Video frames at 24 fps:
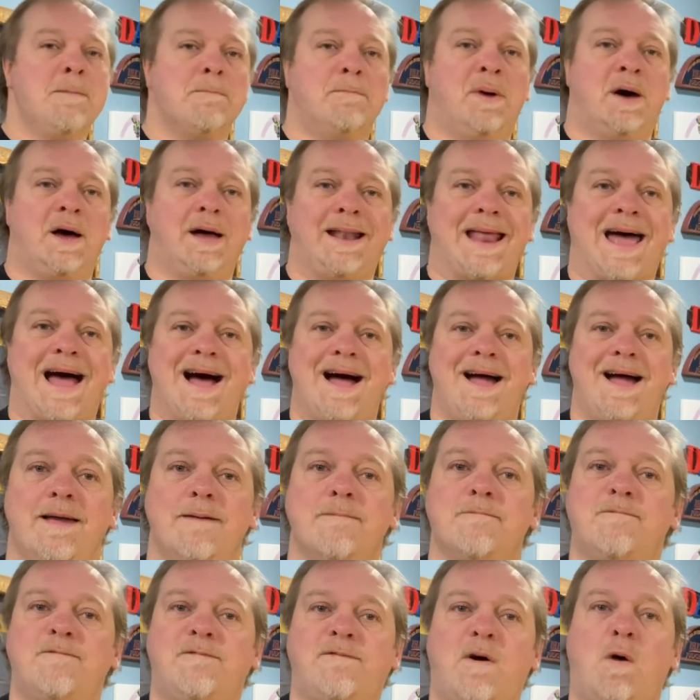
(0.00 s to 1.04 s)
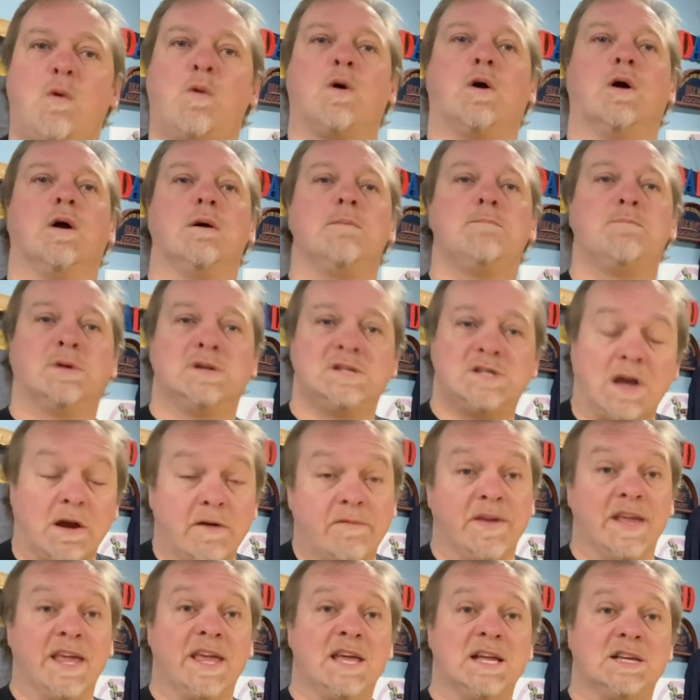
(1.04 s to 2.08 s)
But am for
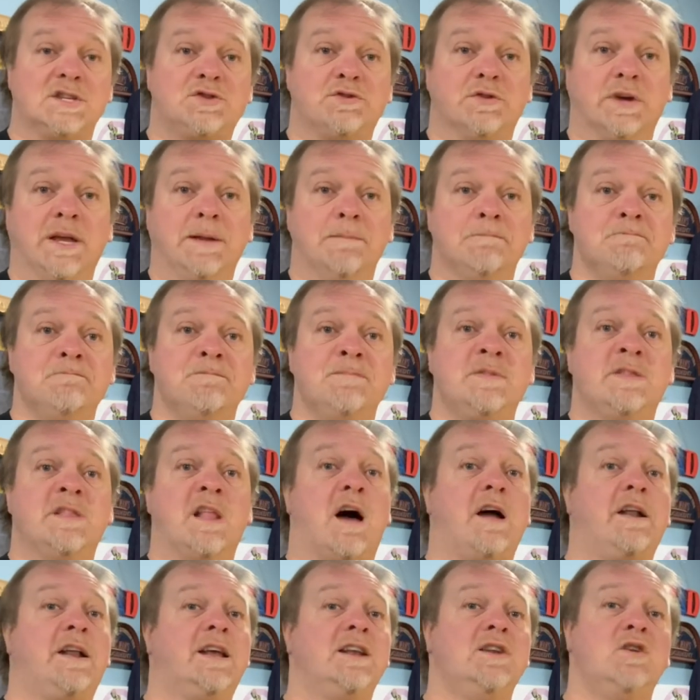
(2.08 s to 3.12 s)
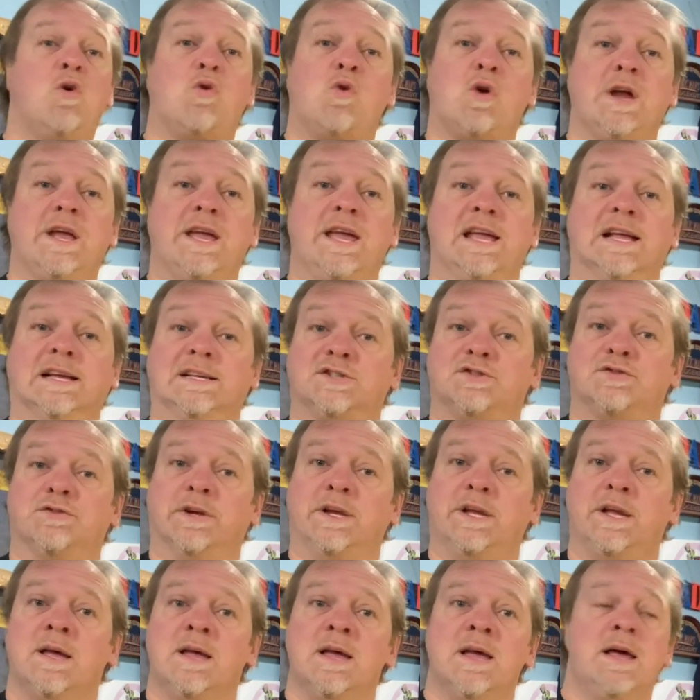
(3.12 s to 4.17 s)
preserving history, not ignoring
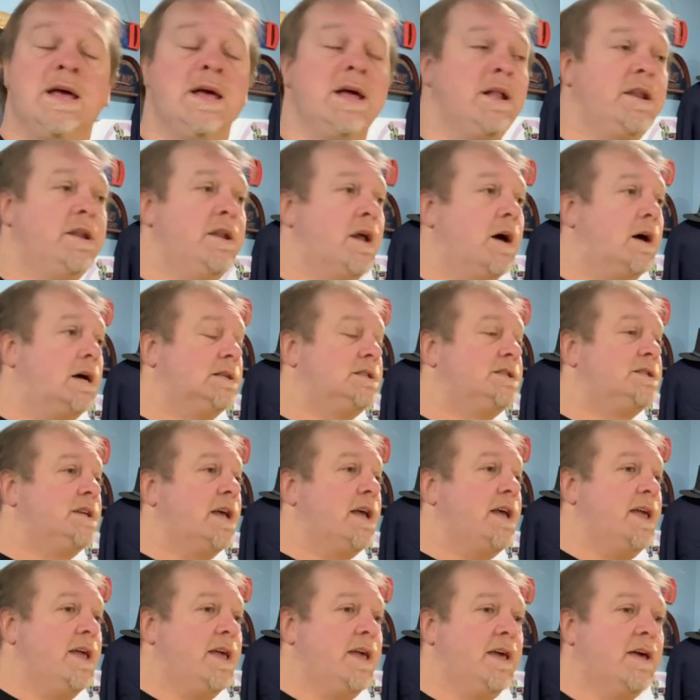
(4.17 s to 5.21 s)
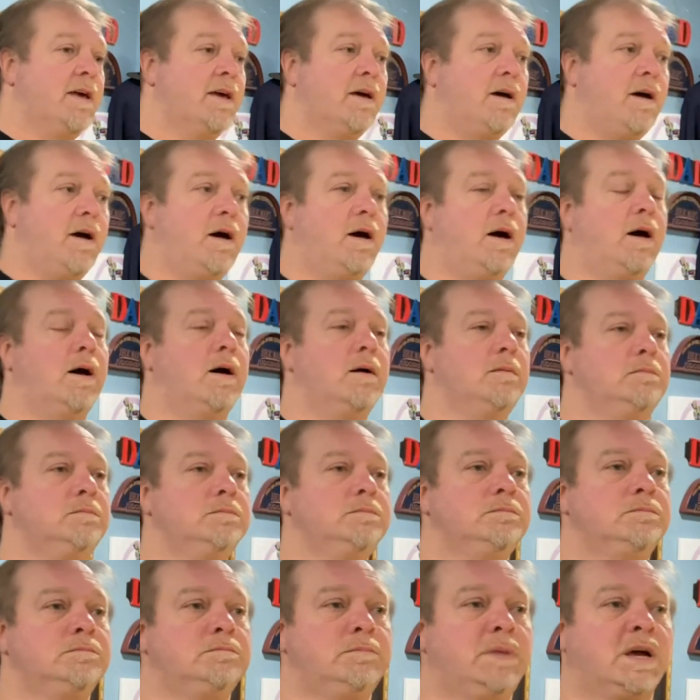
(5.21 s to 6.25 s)
history, not saying
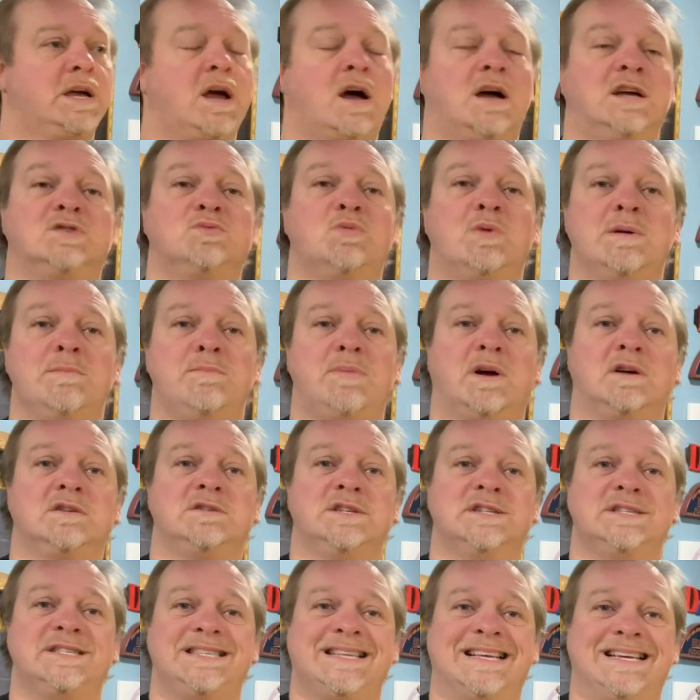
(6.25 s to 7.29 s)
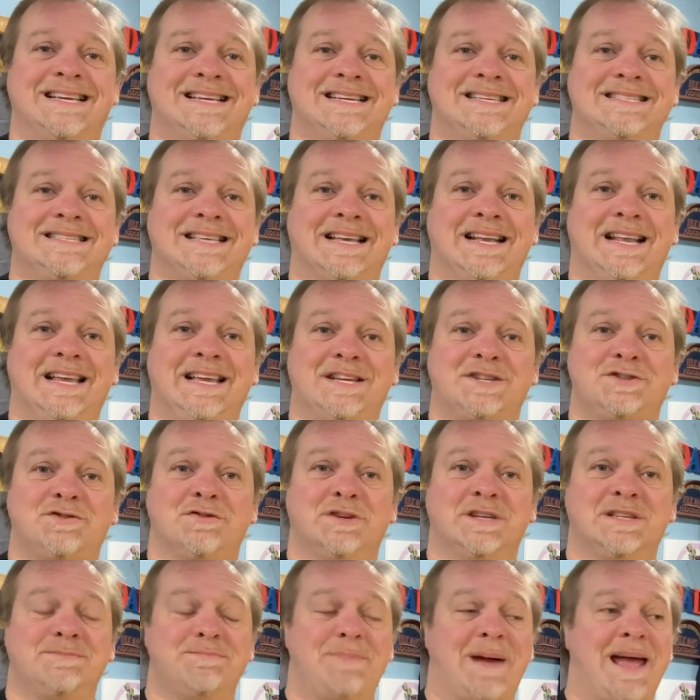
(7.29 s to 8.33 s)
because one person says that
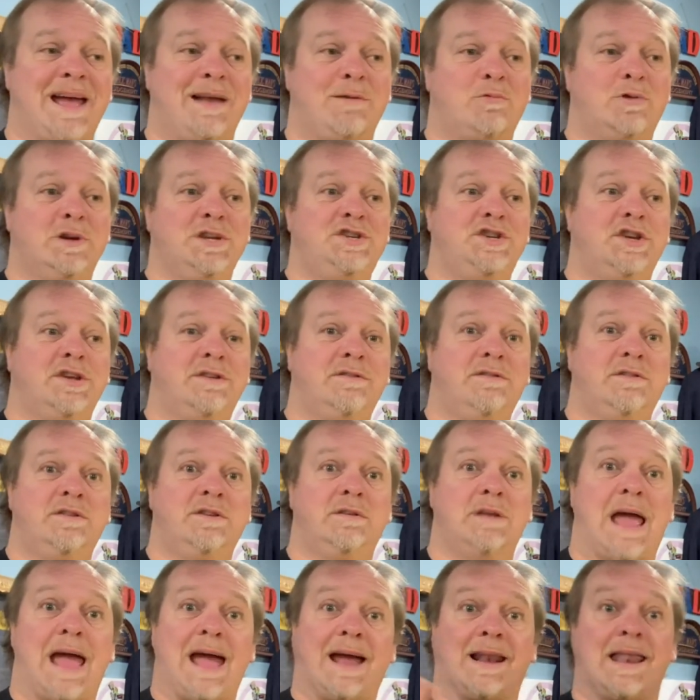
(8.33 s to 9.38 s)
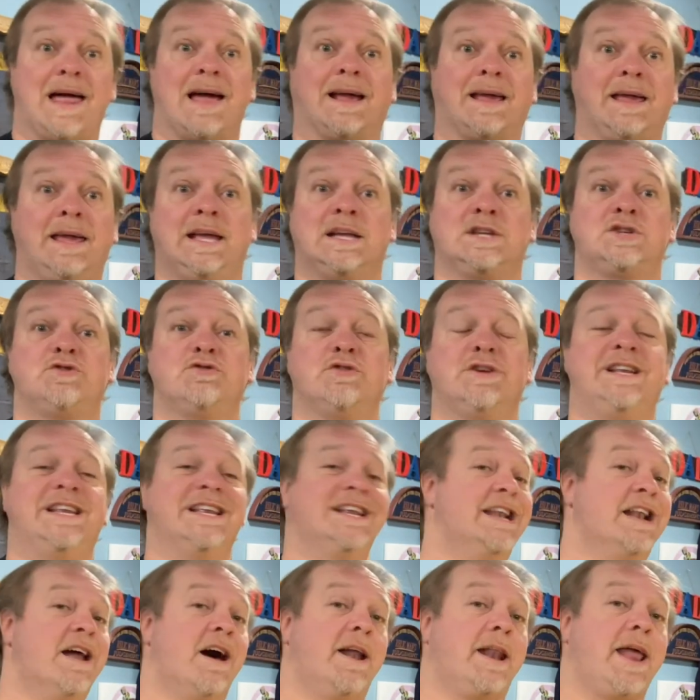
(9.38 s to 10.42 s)
history is bad, we should act like history
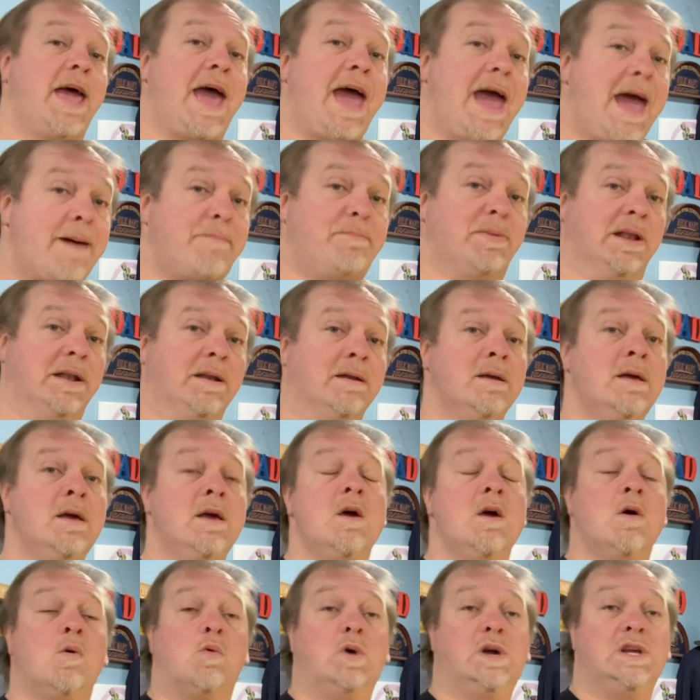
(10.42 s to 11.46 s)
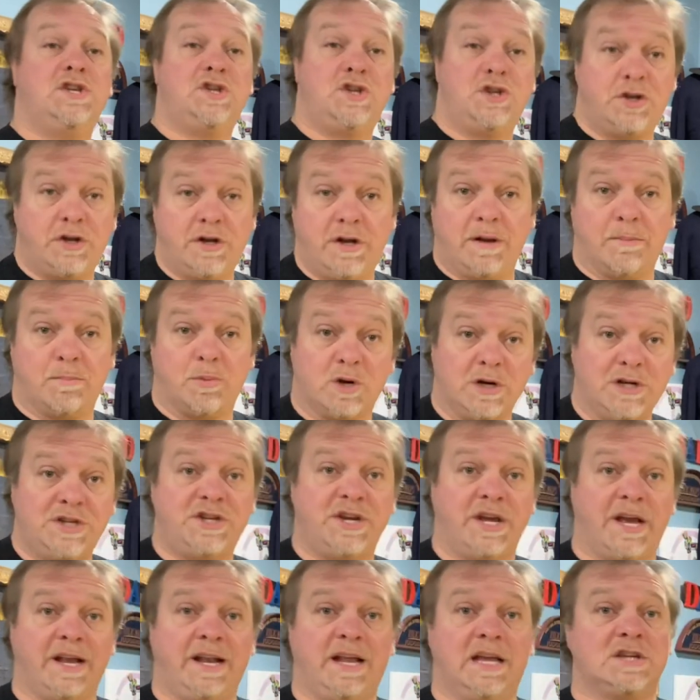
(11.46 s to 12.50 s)
did not happen. We should
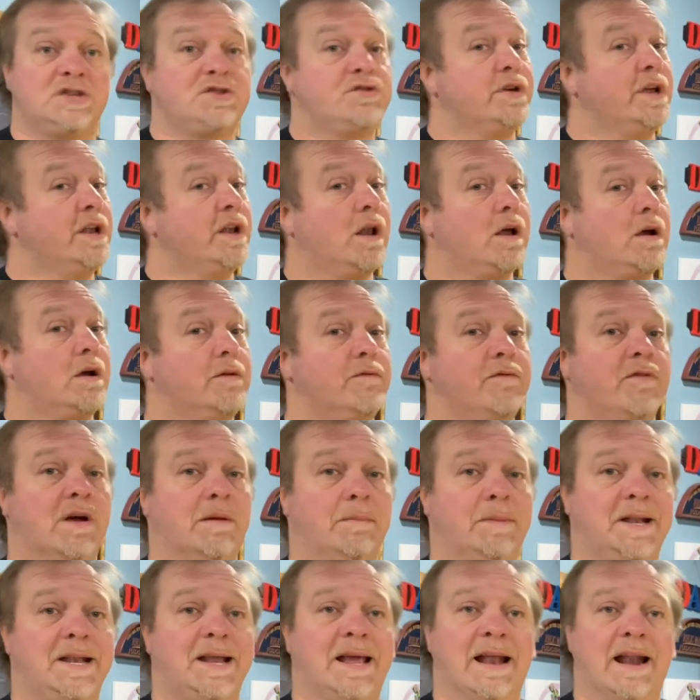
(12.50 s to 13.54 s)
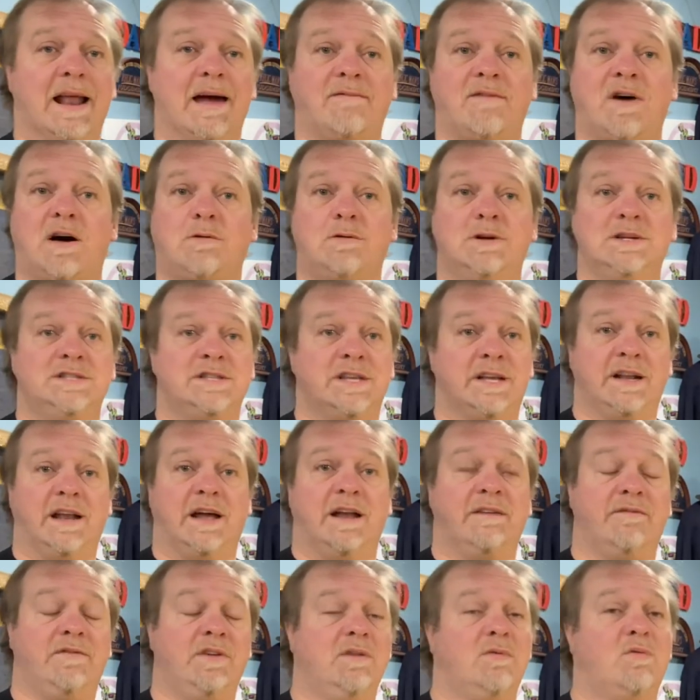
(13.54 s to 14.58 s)
appreciate history and learn from it. And I've always said
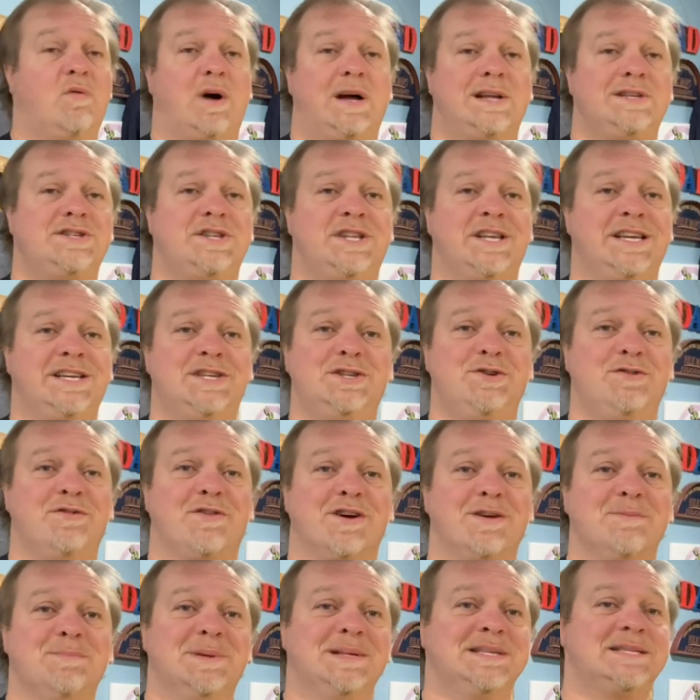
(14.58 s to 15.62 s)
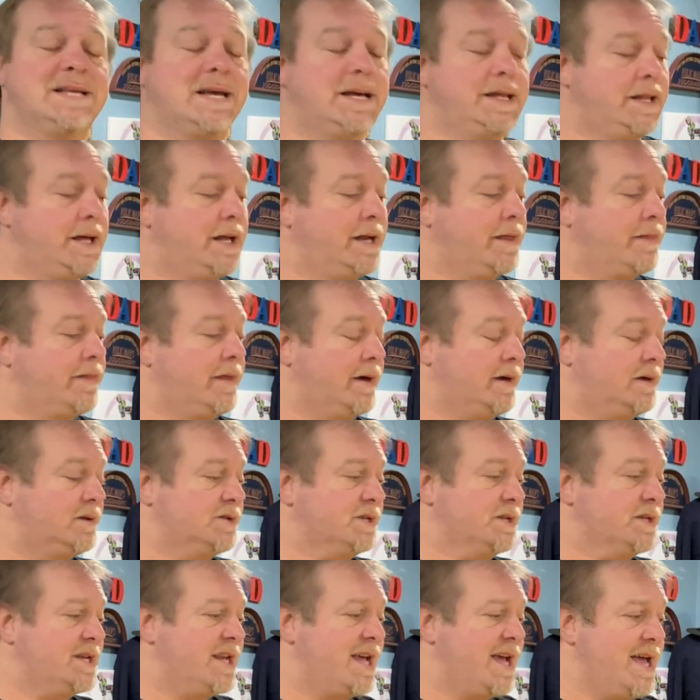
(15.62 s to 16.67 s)
that. If you watch these, you've heard me say that
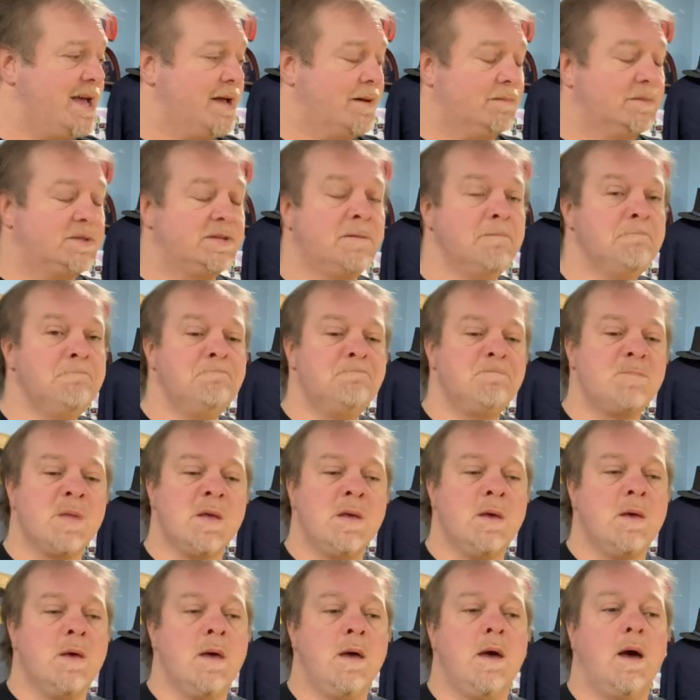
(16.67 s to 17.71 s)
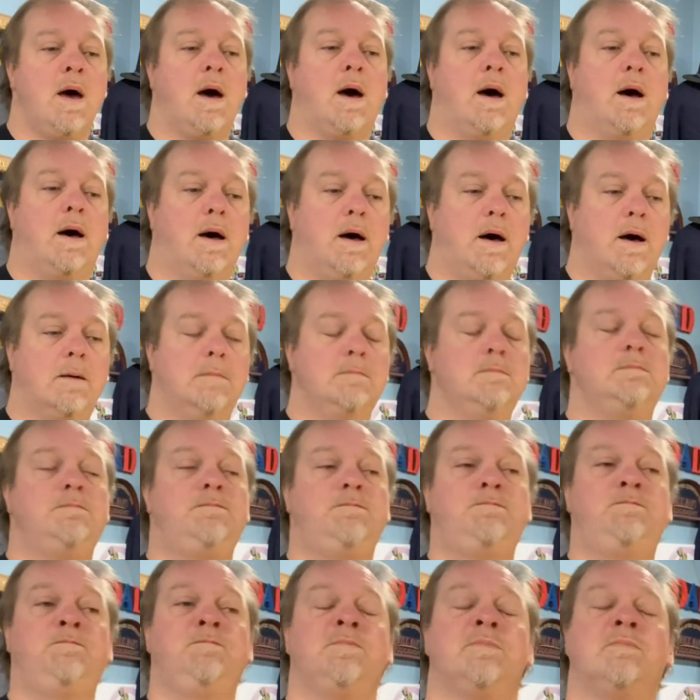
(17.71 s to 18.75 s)
1,000 times.
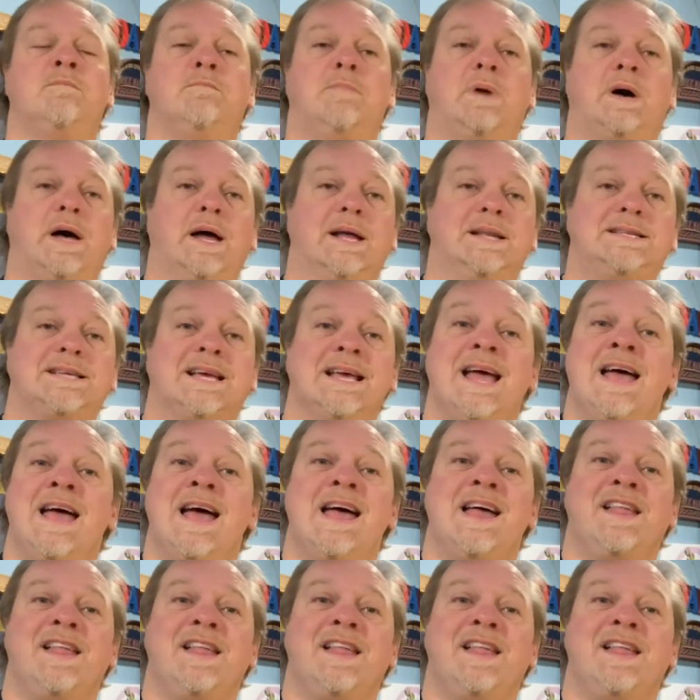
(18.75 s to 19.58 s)
but